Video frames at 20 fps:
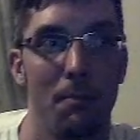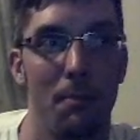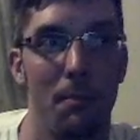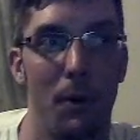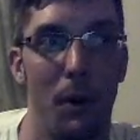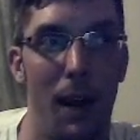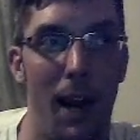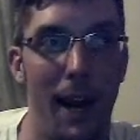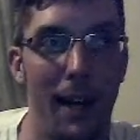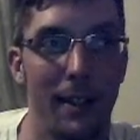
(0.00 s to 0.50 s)

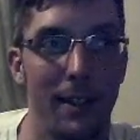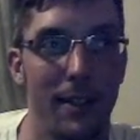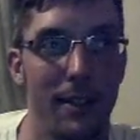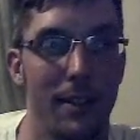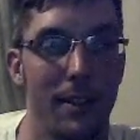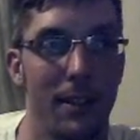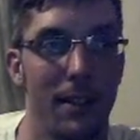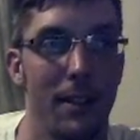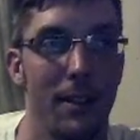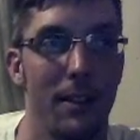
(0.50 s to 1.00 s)

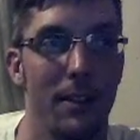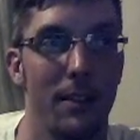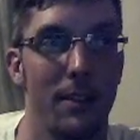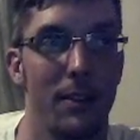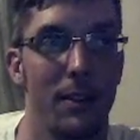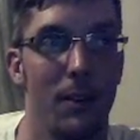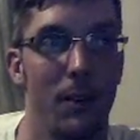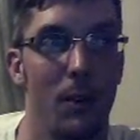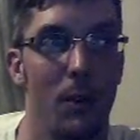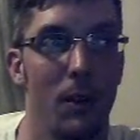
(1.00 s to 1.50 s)

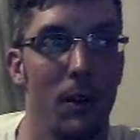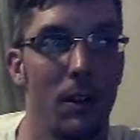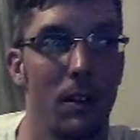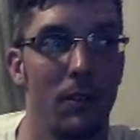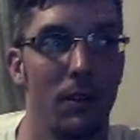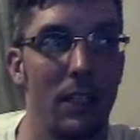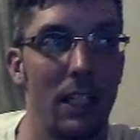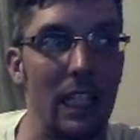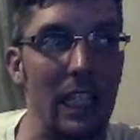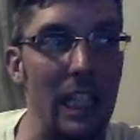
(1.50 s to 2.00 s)
practices or
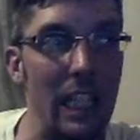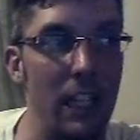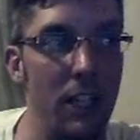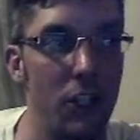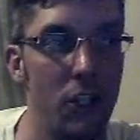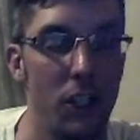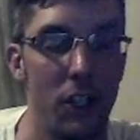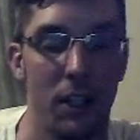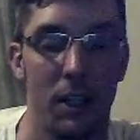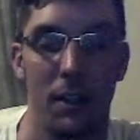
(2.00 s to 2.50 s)

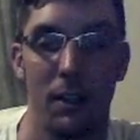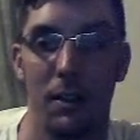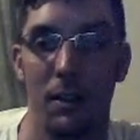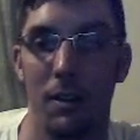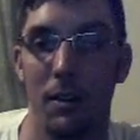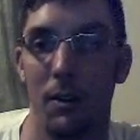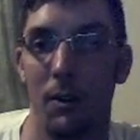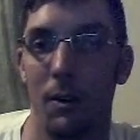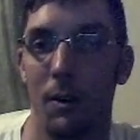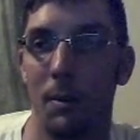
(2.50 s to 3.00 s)

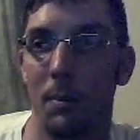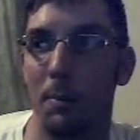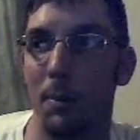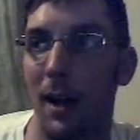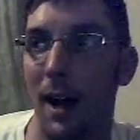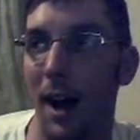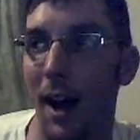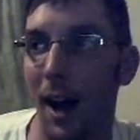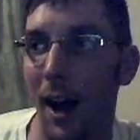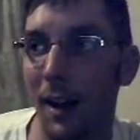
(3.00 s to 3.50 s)
religion or
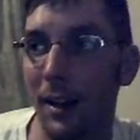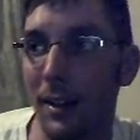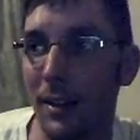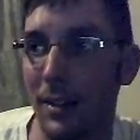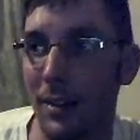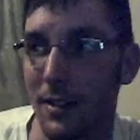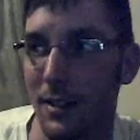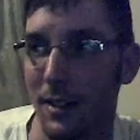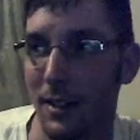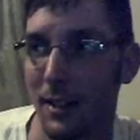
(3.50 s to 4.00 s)

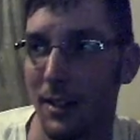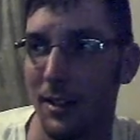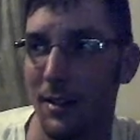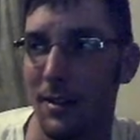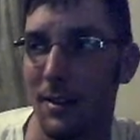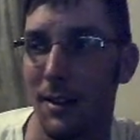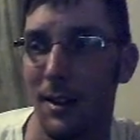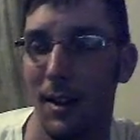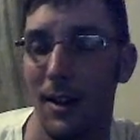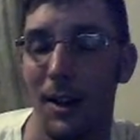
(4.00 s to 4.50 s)

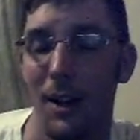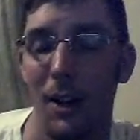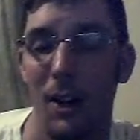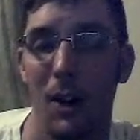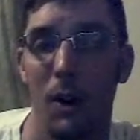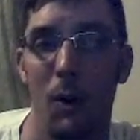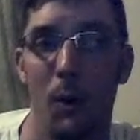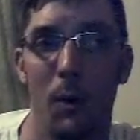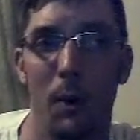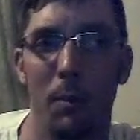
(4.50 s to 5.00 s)
policies
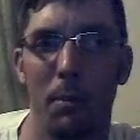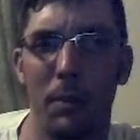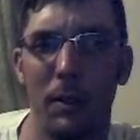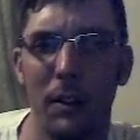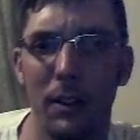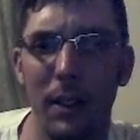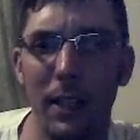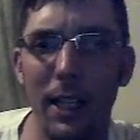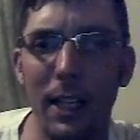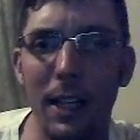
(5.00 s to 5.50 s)
or
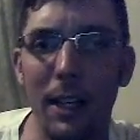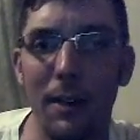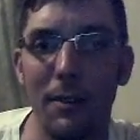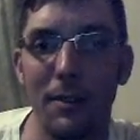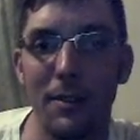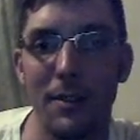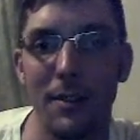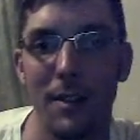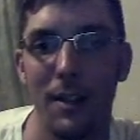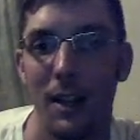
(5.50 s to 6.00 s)

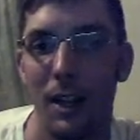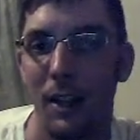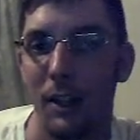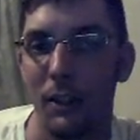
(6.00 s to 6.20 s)
beliefs,